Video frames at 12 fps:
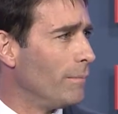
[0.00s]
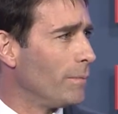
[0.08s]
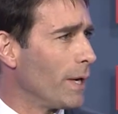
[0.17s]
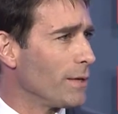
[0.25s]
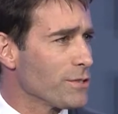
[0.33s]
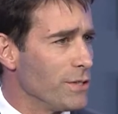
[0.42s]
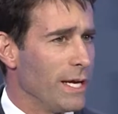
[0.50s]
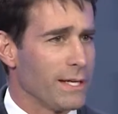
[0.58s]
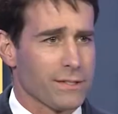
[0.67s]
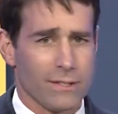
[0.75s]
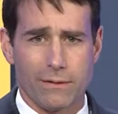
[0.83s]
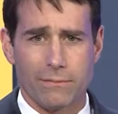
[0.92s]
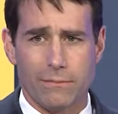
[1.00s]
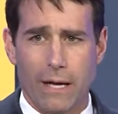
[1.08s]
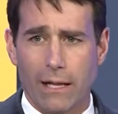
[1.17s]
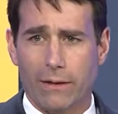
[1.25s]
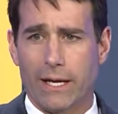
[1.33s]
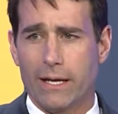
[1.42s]
got snakes and
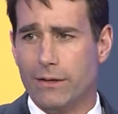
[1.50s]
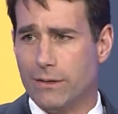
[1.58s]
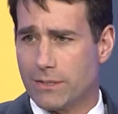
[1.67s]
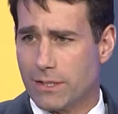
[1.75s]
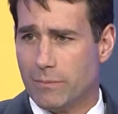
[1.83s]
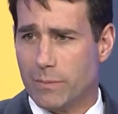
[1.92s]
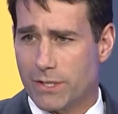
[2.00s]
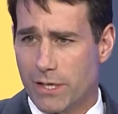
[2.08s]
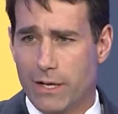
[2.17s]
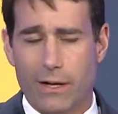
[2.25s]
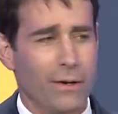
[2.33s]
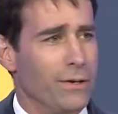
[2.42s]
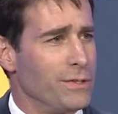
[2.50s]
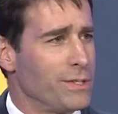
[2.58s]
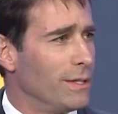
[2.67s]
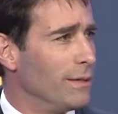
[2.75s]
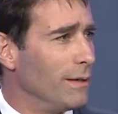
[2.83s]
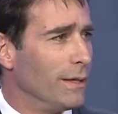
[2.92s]
alligators and mosquitoes
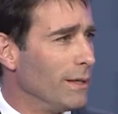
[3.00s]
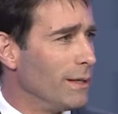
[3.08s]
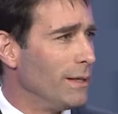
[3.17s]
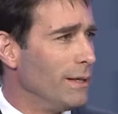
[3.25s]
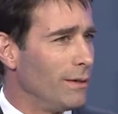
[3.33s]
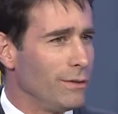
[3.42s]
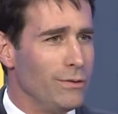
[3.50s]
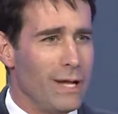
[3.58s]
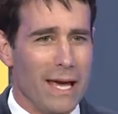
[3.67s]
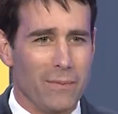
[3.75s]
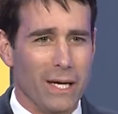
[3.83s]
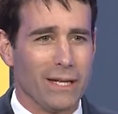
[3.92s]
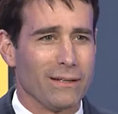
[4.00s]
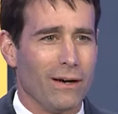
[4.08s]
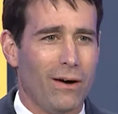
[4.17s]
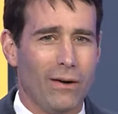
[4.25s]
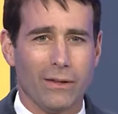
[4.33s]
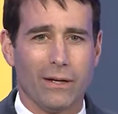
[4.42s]
and, you know, you name it,
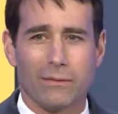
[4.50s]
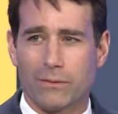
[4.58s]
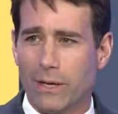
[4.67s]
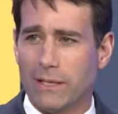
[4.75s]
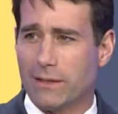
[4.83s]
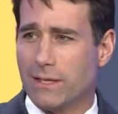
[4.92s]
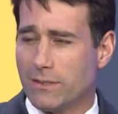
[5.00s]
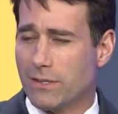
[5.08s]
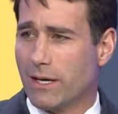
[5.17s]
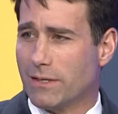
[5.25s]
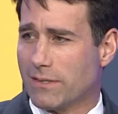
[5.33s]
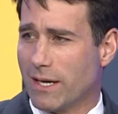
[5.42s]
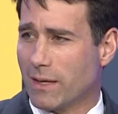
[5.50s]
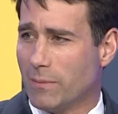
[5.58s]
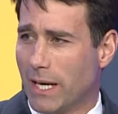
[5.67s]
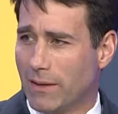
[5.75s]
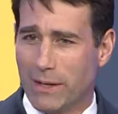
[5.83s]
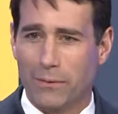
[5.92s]
all the great things you guys think
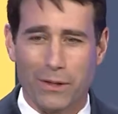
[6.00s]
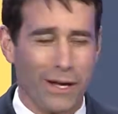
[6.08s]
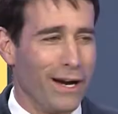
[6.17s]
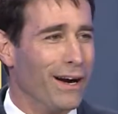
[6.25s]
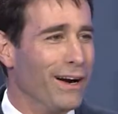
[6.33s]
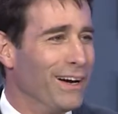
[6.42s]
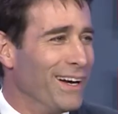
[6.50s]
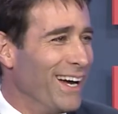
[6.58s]
about, they were there.